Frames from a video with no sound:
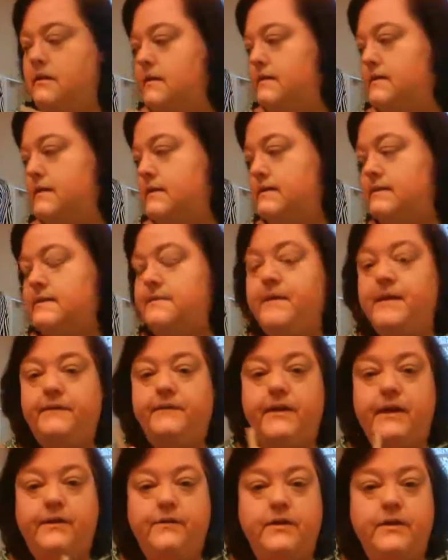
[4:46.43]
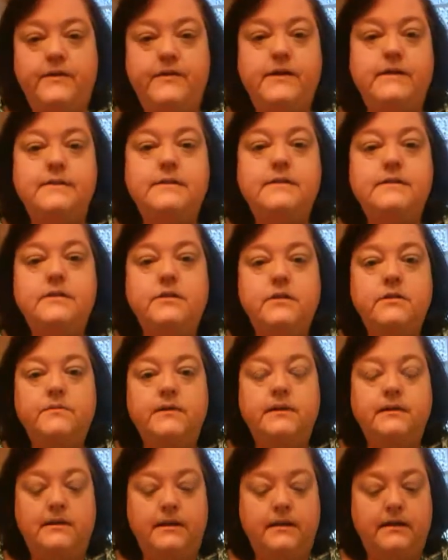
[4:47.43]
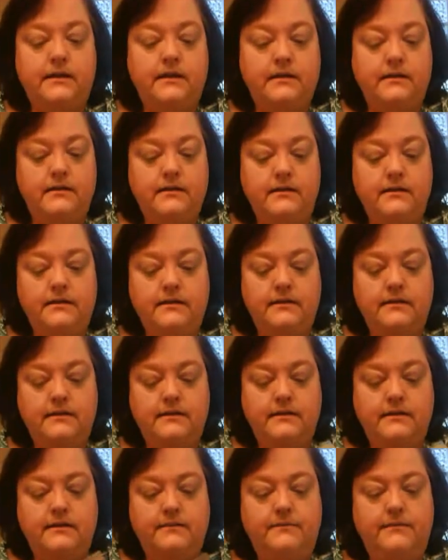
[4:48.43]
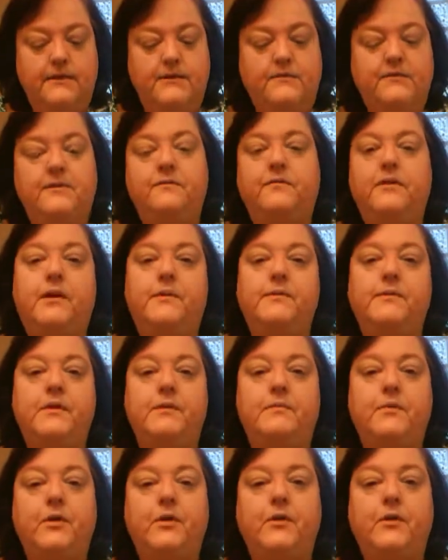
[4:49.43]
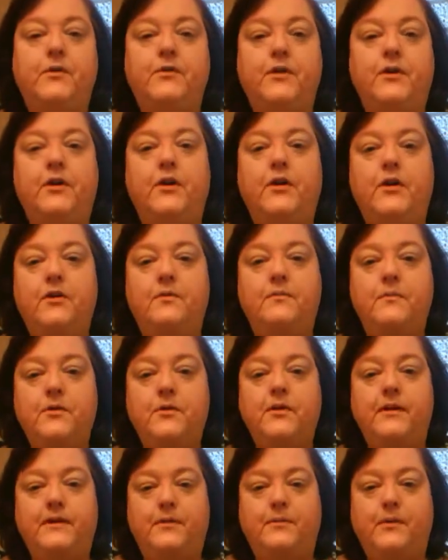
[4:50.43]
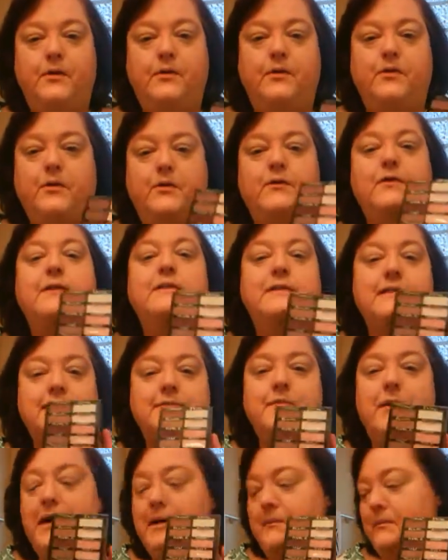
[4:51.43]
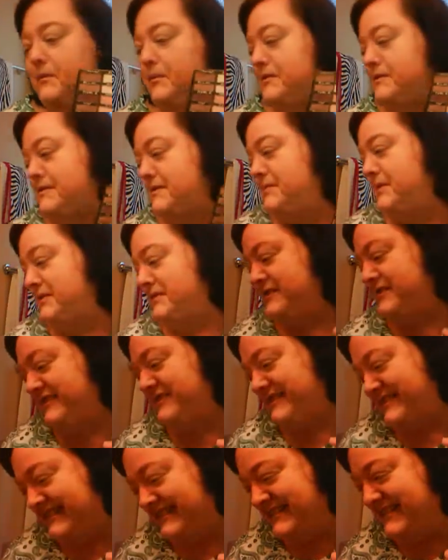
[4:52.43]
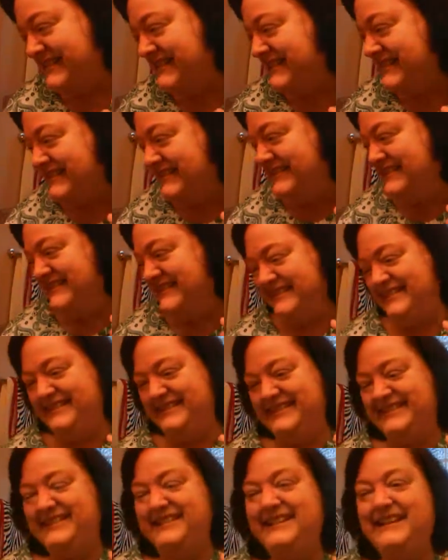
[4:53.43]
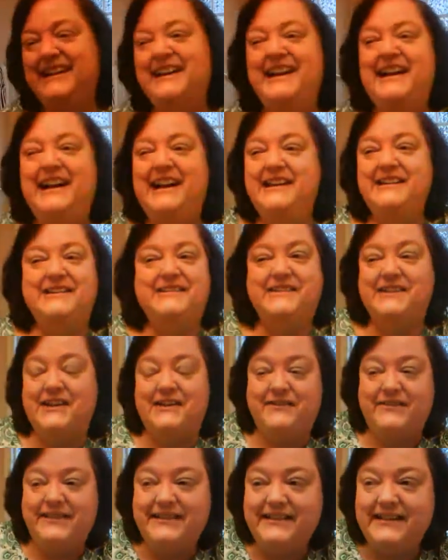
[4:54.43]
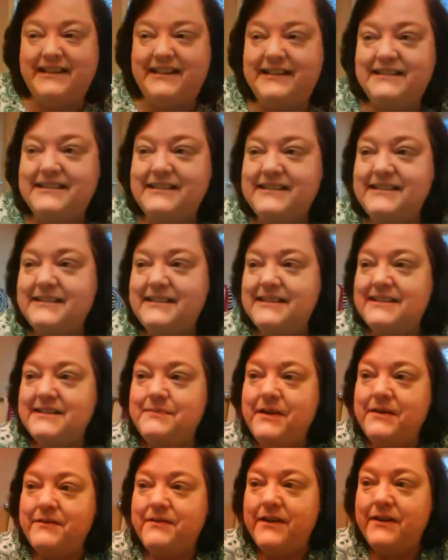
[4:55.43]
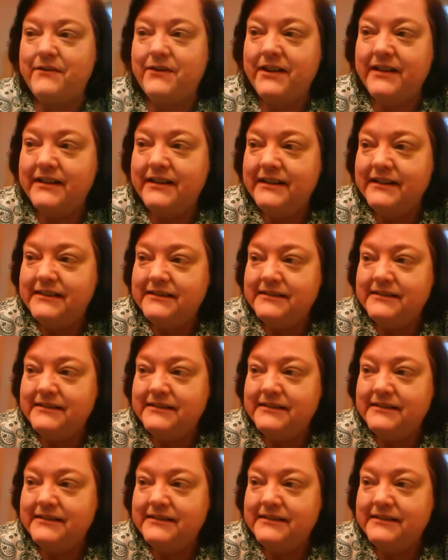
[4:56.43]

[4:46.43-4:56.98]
because it's my favorite. This is going to be like Miss Flip Flops and Pearls and her mood exposure. This is my mood exposure. I just love it. It's my favorite.